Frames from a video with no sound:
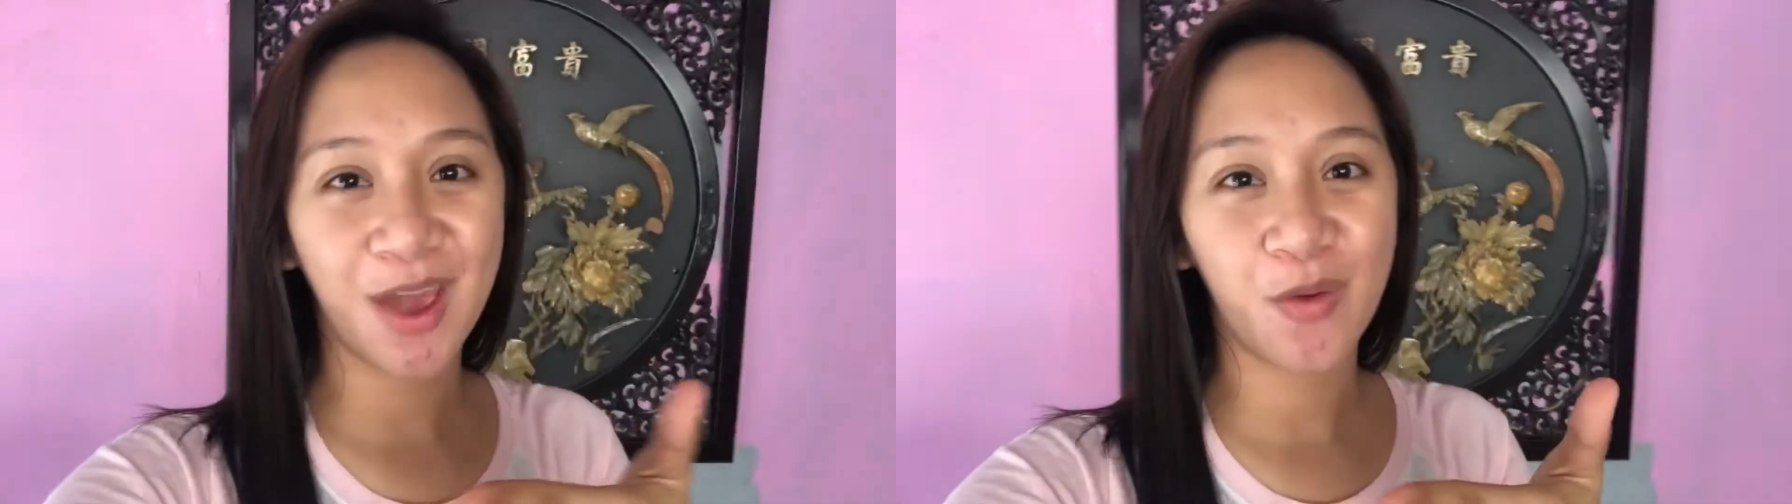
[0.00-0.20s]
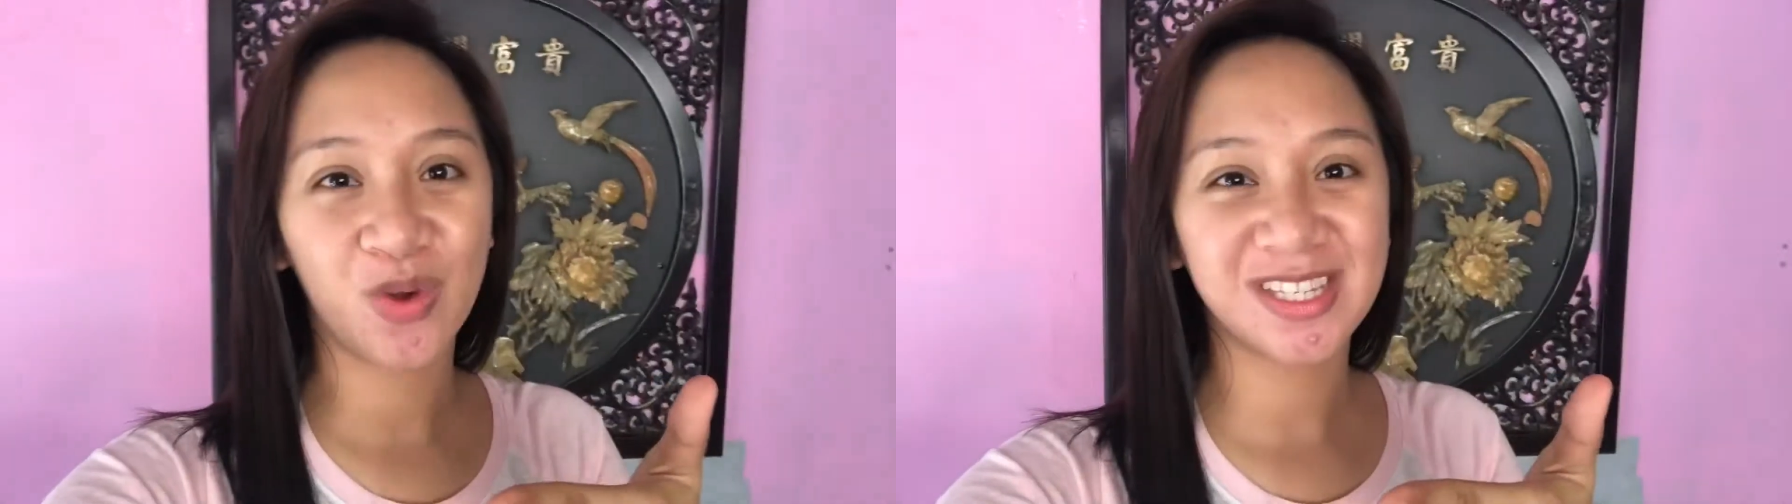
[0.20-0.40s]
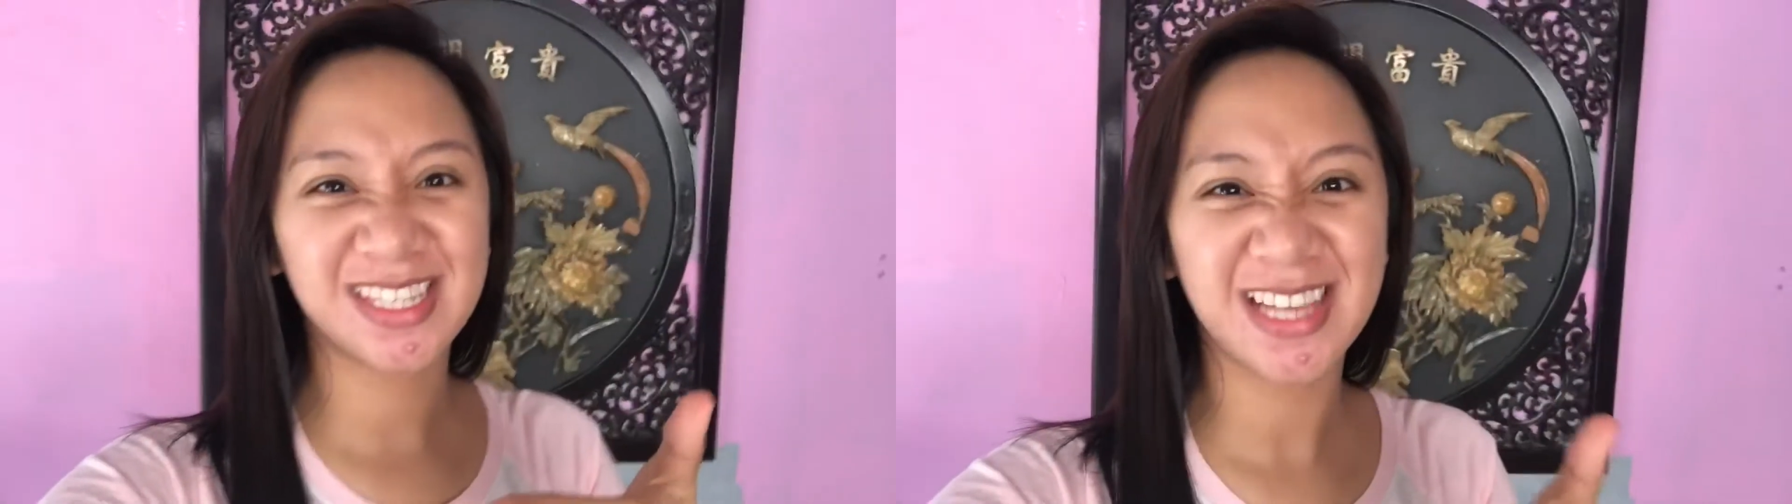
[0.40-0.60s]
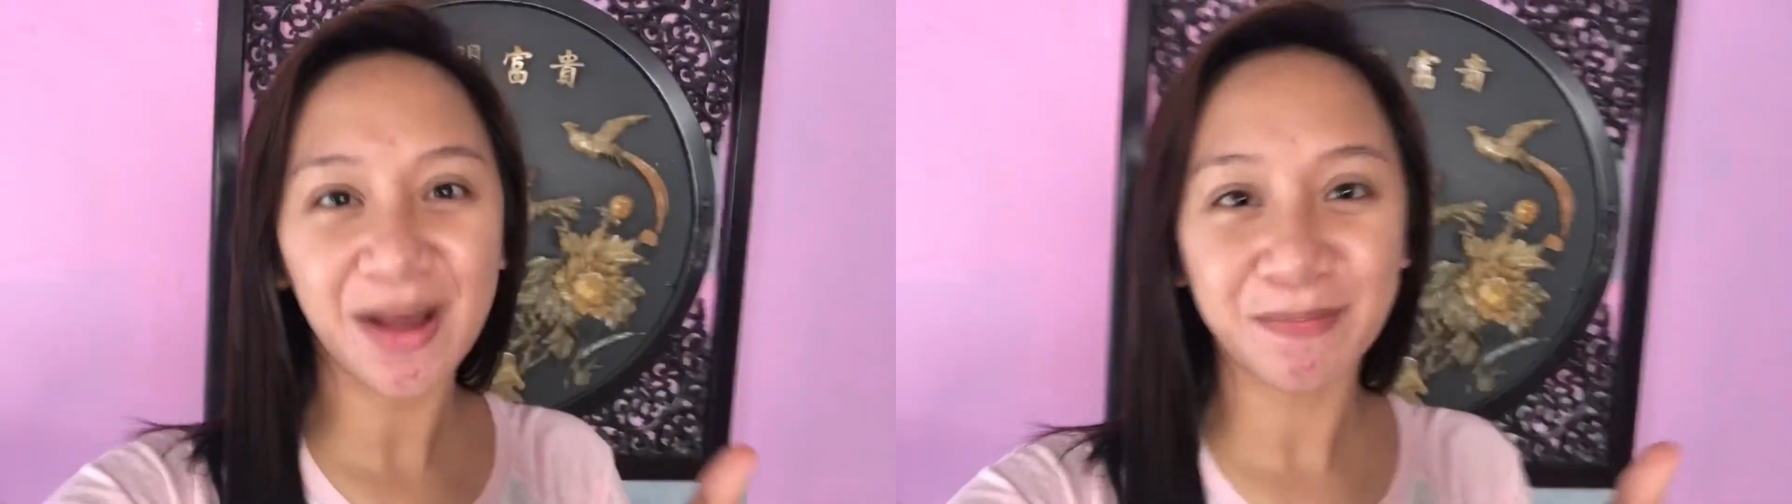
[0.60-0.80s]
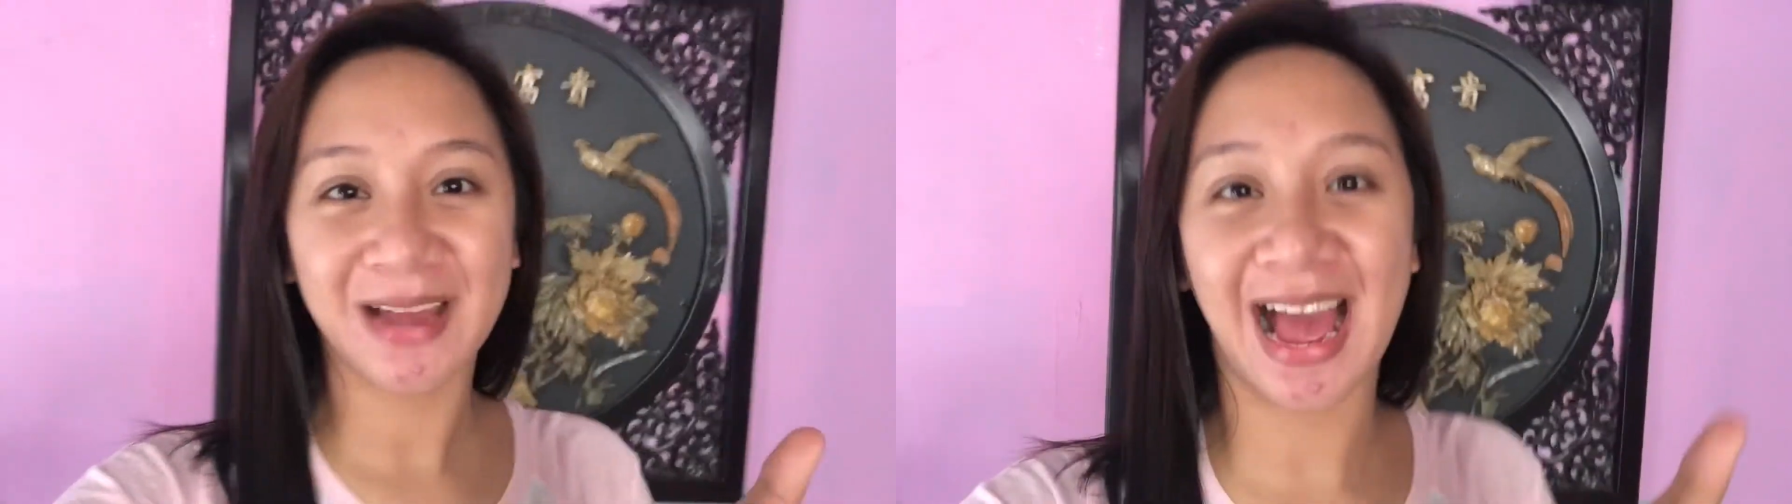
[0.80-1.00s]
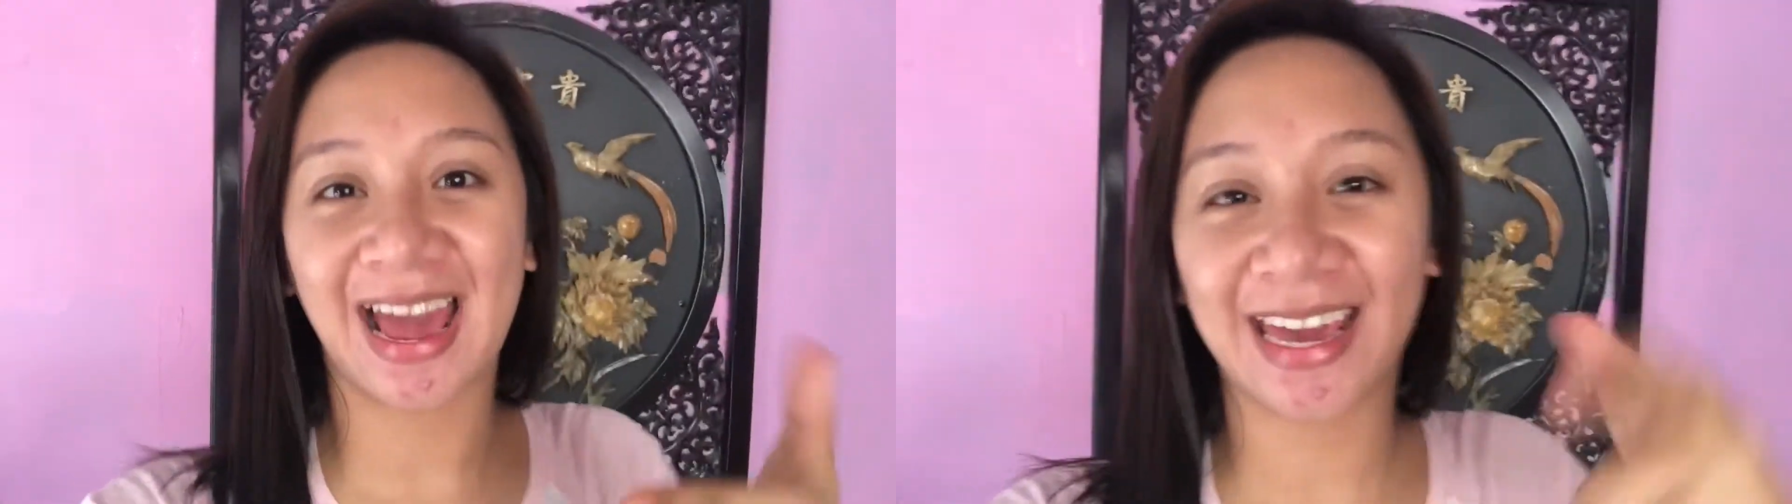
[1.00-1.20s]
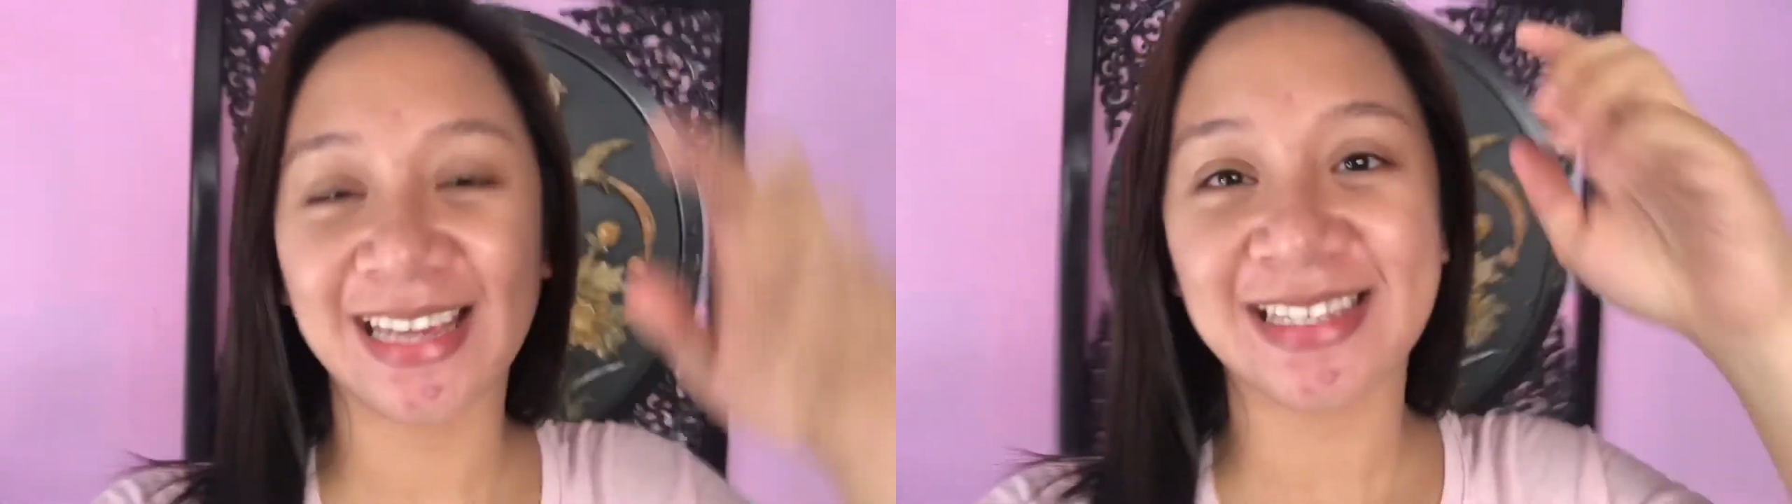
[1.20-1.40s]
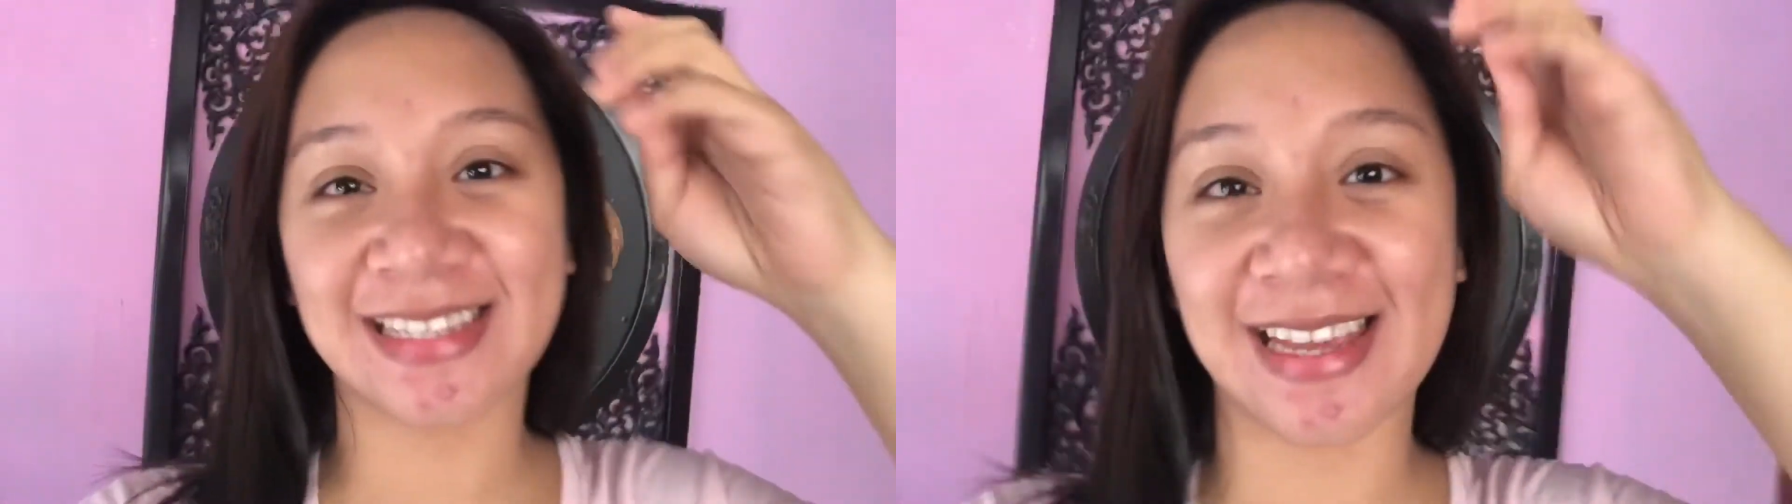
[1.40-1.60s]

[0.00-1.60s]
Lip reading: what's up, guys?